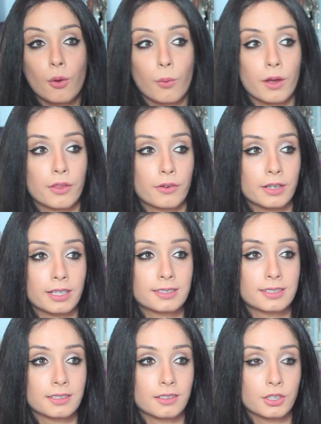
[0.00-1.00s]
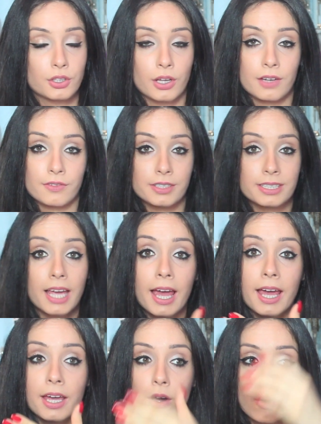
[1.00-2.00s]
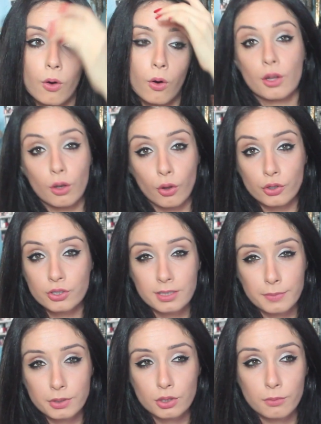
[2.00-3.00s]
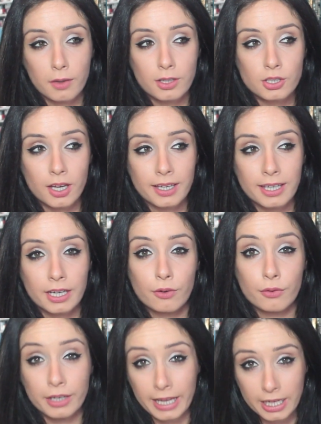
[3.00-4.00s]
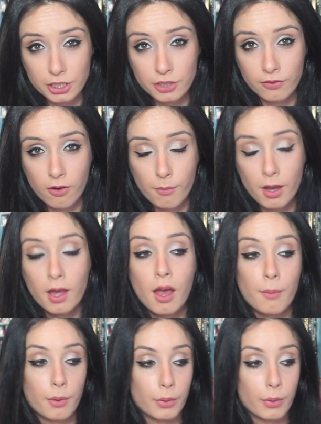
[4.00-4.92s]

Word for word: whether it's, you know, every day or the lotion's a bit too much, I get a reaction from it.